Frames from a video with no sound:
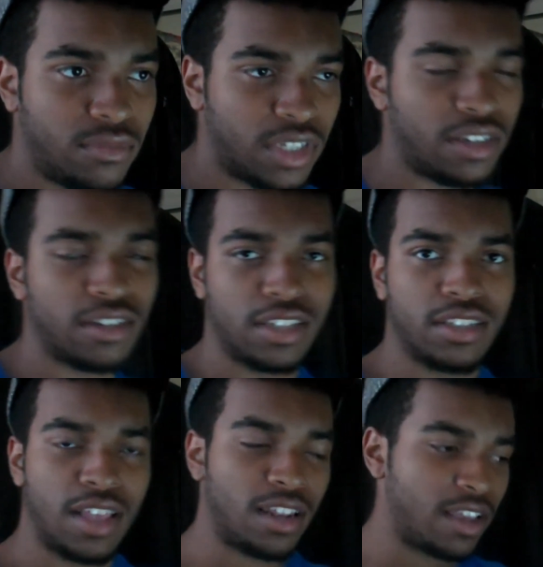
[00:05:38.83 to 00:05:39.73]
I'll get
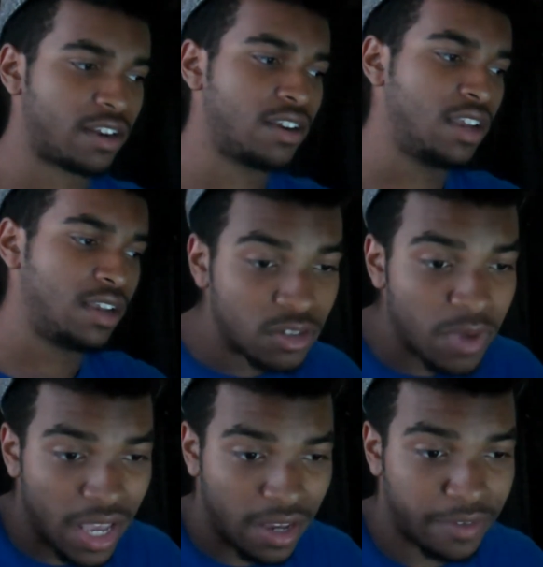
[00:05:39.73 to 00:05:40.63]
to that later. Still,
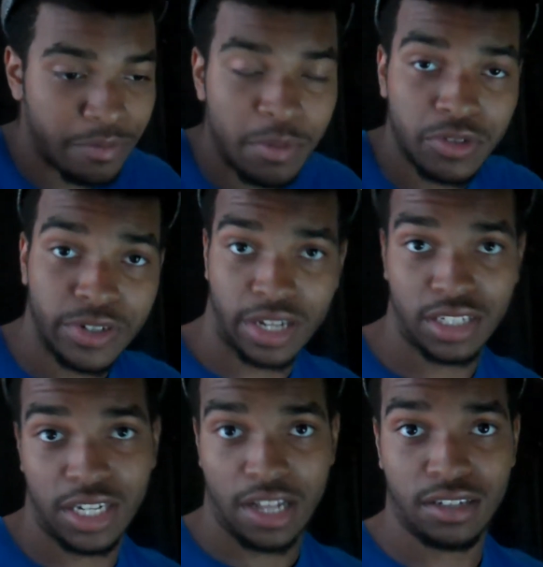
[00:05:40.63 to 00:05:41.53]
we have people trying
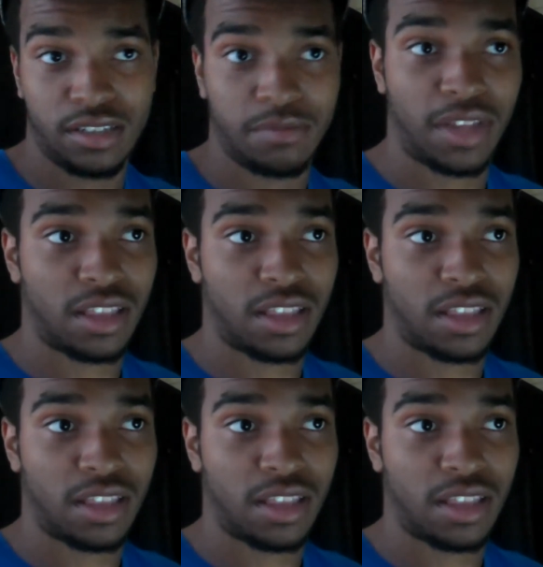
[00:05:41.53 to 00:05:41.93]
to challenge them,